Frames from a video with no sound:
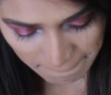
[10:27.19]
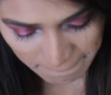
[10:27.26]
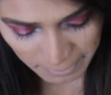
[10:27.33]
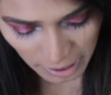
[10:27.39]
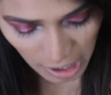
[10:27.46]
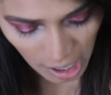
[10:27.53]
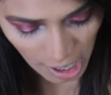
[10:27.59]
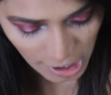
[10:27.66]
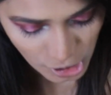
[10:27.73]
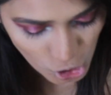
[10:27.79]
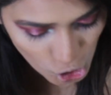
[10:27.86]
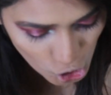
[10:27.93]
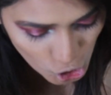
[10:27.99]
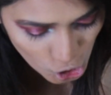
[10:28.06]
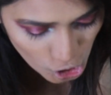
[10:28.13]

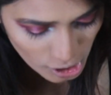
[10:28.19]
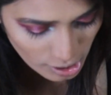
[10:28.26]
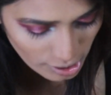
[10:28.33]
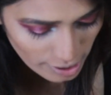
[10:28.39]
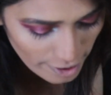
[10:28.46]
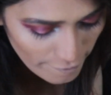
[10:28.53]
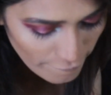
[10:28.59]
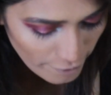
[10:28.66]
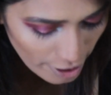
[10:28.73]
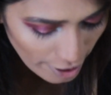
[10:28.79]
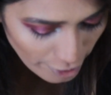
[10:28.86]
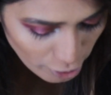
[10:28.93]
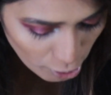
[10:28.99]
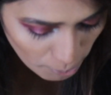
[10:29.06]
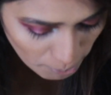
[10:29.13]
blush, where
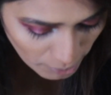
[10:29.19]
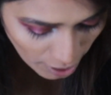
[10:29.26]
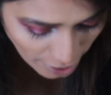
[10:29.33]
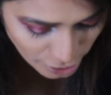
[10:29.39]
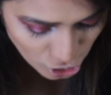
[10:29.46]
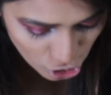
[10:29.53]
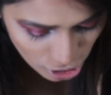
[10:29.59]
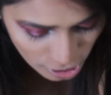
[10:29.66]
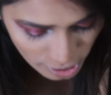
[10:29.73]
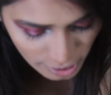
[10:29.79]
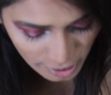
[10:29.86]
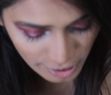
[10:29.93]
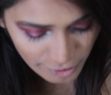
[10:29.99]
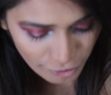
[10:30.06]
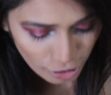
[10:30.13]
are you blush?
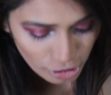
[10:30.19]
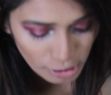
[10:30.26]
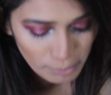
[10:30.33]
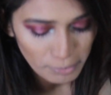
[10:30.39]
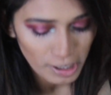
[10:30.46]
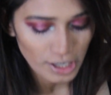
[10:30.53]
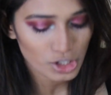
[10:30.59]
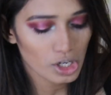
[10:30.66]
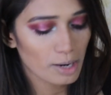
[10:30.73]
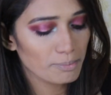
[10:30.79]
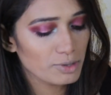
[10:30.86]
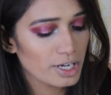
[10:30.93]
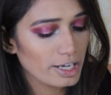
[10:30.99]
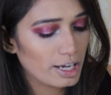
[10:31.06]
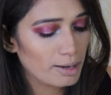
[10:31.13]
For the blush, I'm
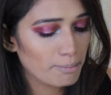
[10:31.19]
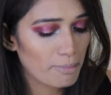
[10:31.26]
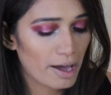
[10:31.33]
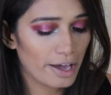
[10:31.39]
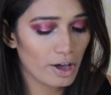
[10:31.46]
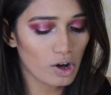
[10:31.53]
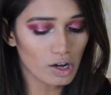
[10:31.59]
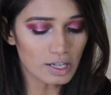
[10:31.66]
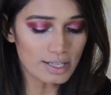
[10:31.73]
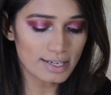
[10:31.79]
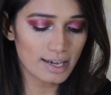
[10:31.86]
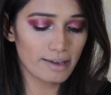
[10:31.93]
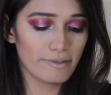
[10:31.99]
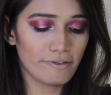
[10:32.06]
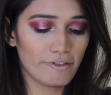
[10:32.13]
taking my
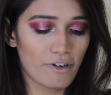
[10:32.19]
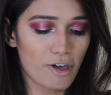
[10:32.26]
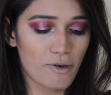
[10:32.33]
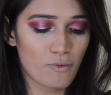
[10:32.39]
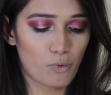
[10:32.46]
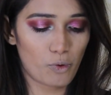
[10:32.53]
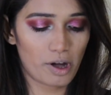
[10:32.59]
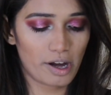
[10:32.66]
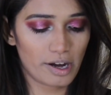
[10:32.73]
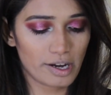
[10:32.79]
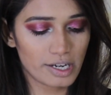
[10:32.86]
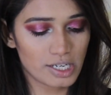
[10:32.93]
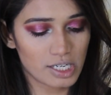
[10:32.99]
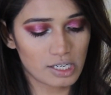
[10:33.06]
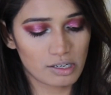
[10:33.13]
all-time
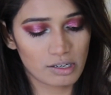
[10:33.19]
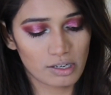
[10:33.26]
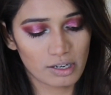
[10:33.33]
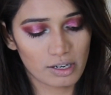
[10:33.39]
favorite.